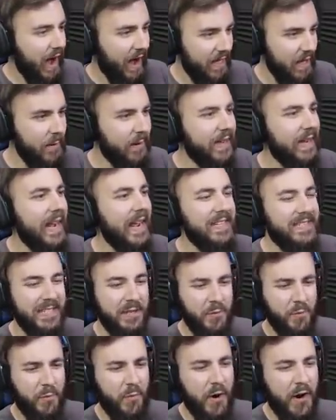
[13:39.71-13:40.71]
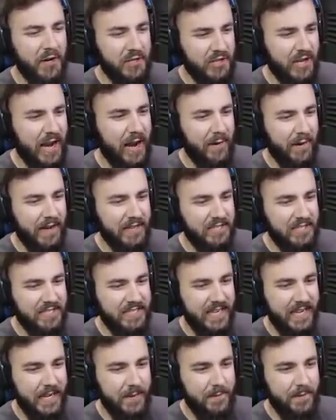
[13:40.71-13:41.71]
And then we can actually watch how it actually
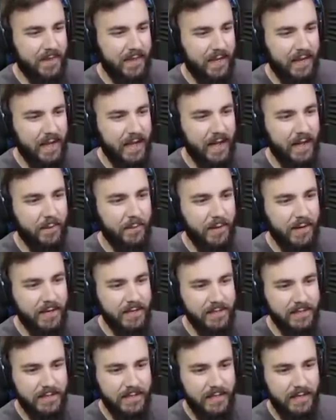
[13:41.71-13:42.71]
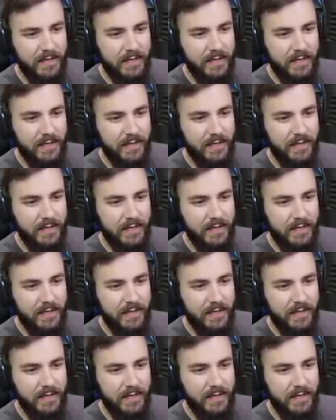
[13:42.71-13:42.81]
tamed the guy because